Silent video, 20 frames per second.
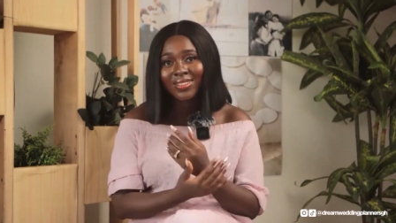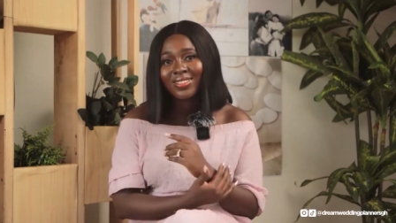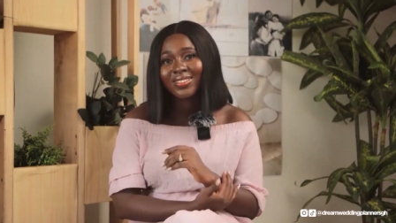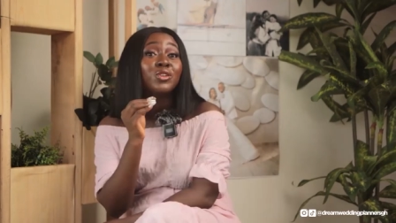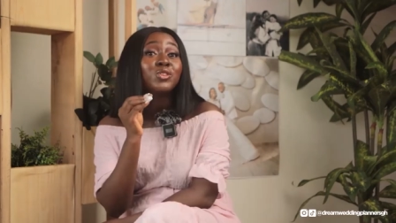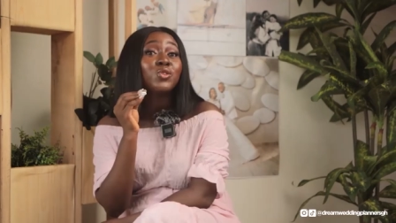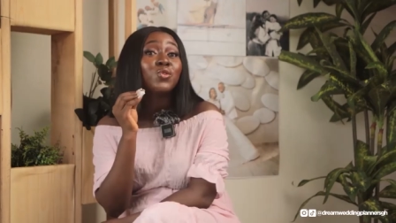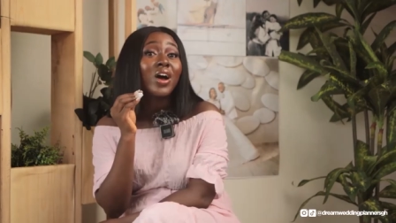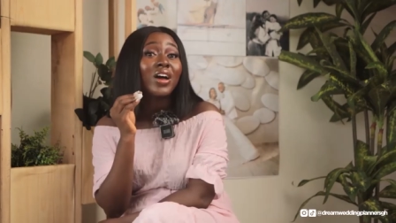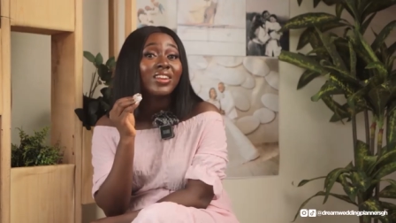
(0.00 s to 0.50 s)

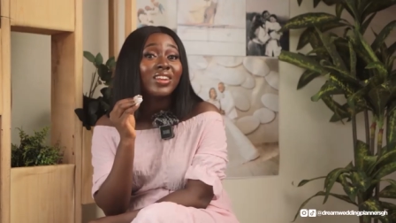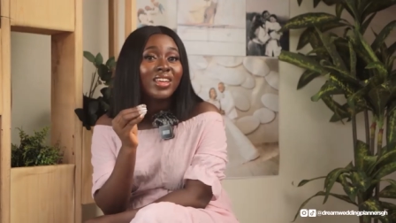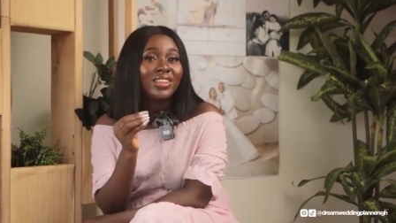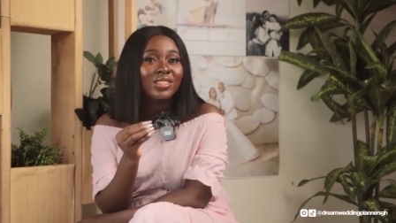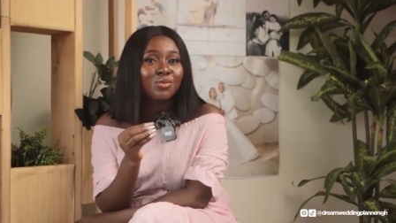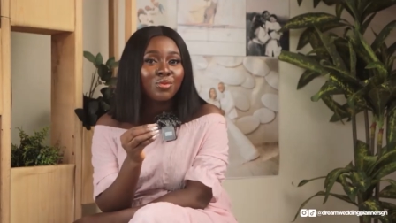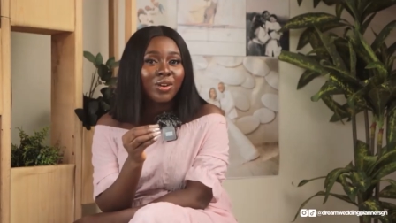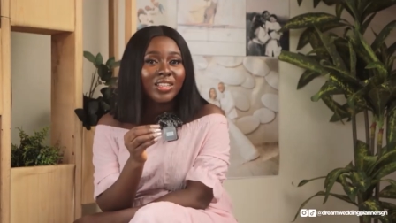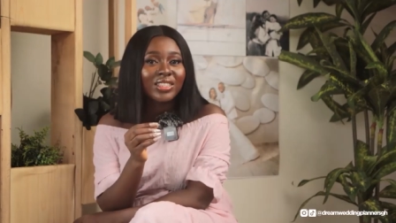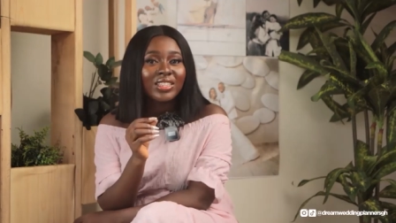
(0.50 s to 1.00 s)
On to our
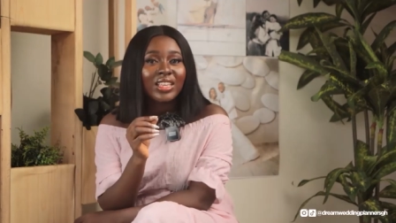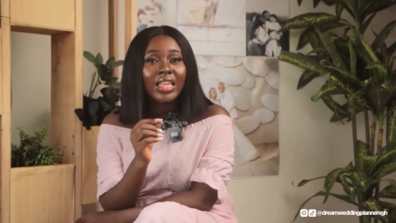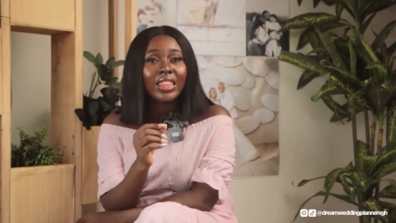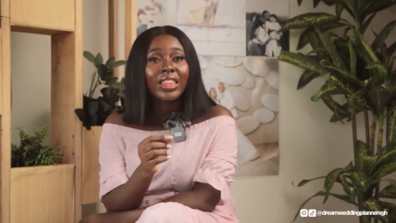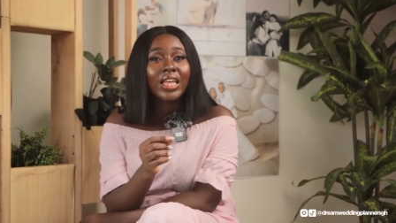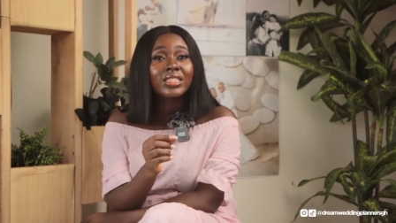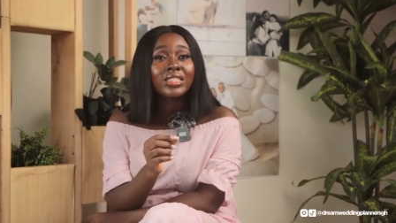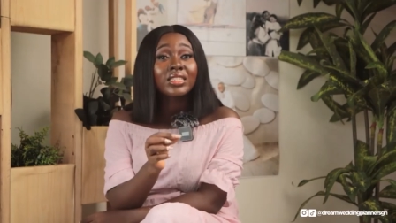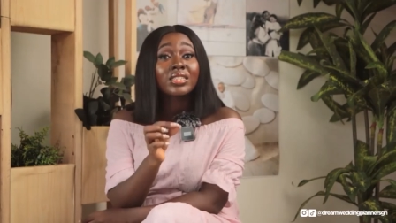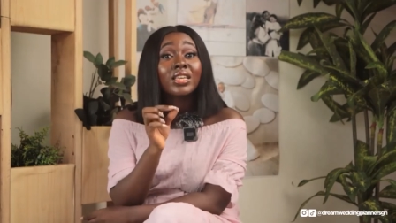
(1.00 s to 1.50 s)
next point, and
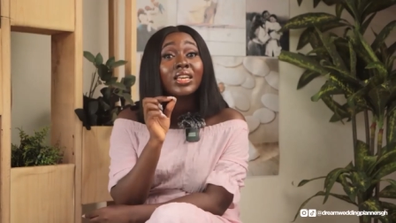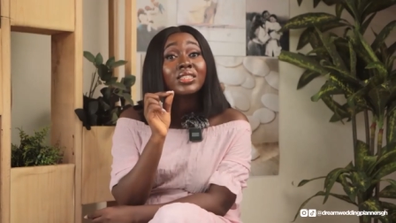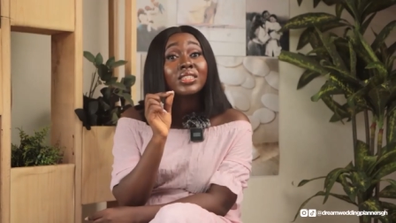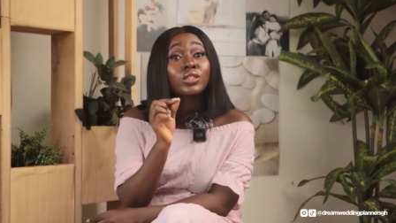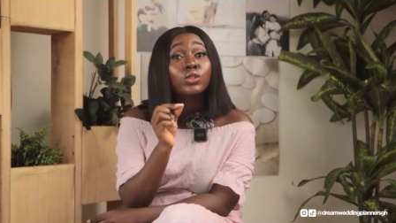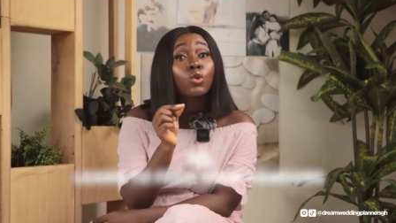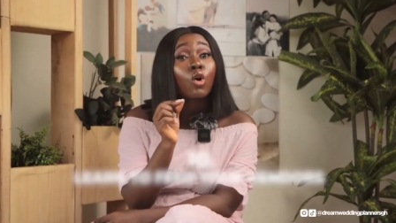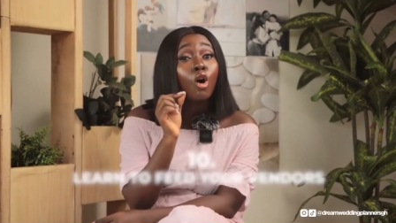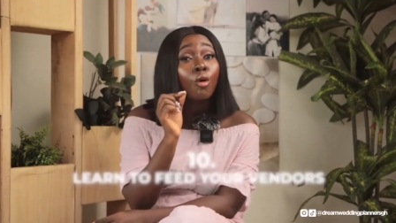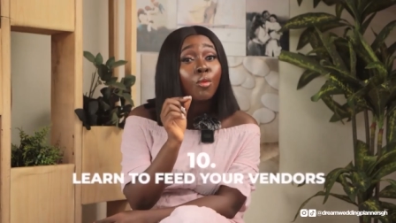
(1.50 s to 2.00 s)
that is it
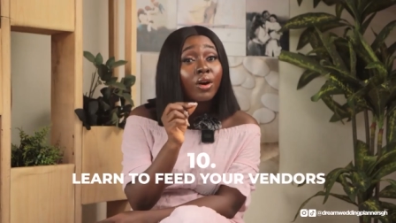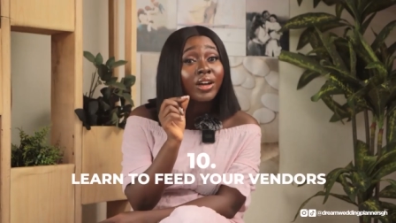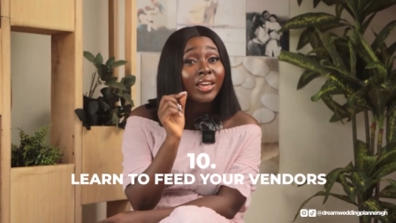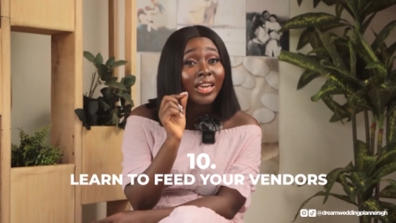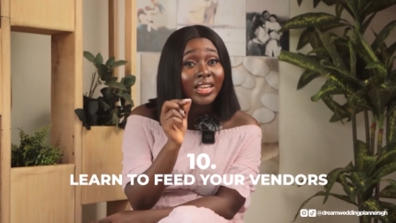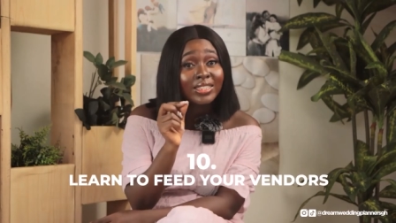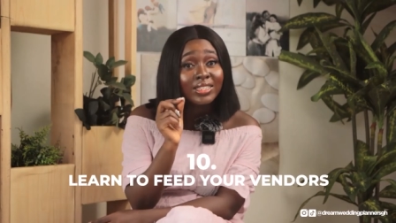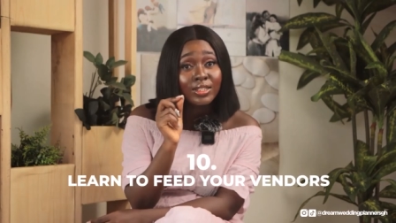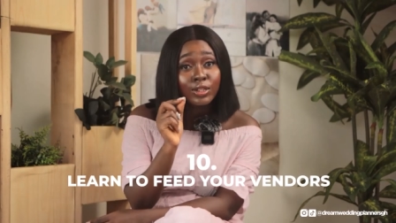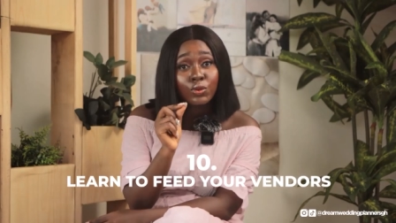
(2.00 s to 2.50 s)
is common
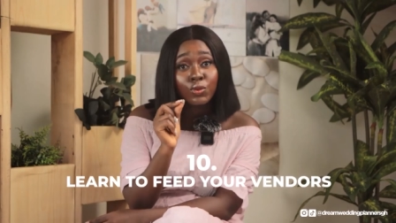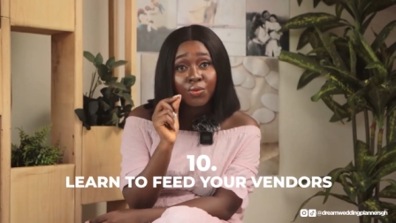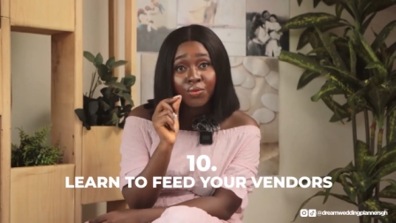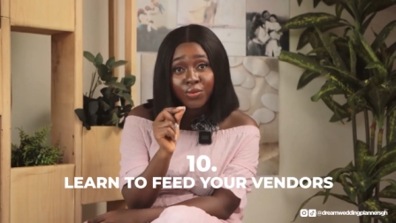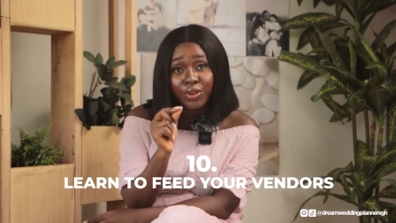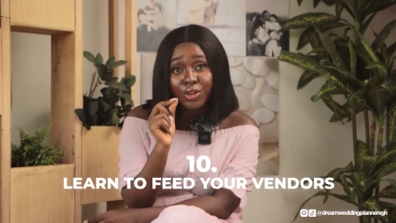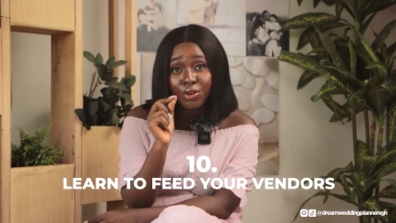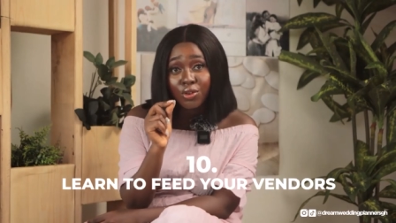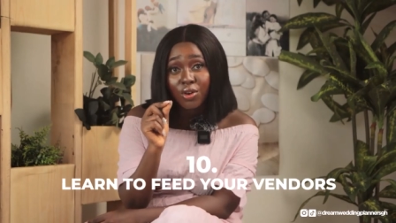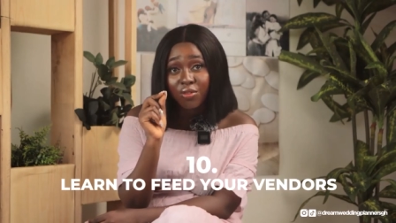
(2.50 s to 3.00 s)
courtesy to
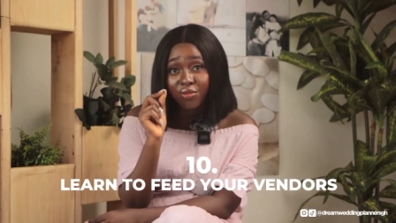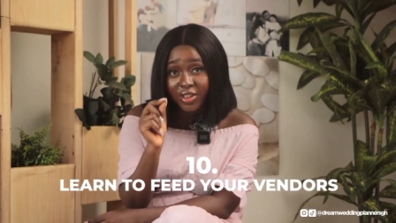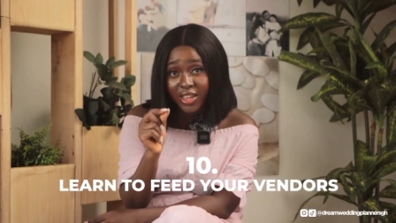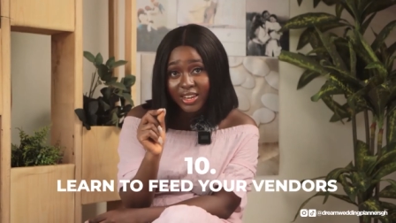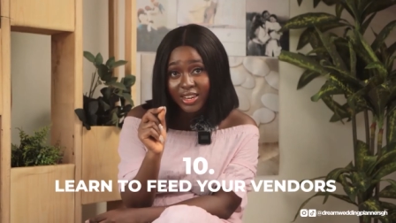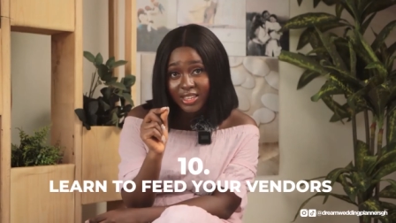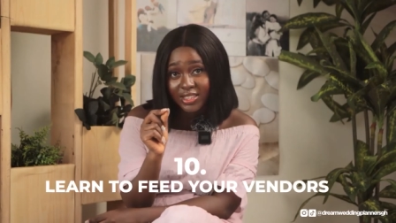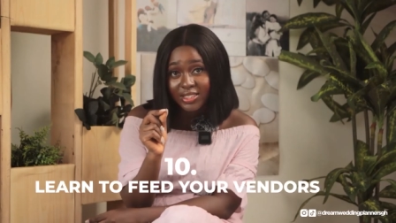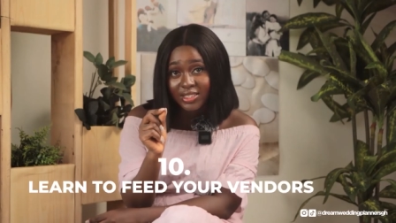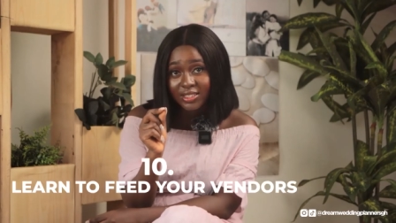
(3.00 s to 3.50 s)
feed your
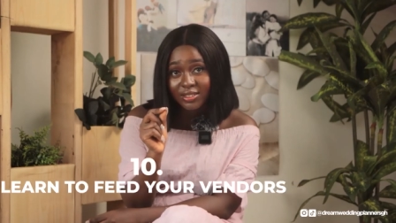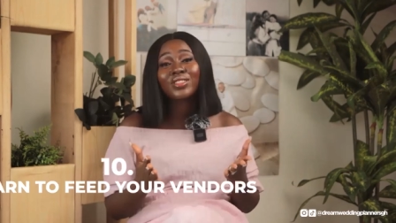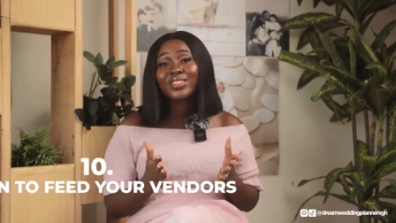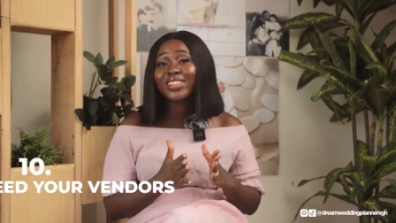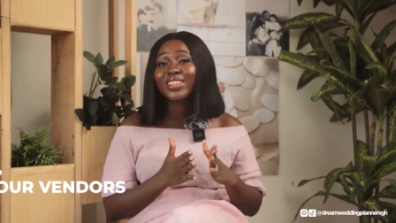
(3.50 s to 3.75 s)
vendors.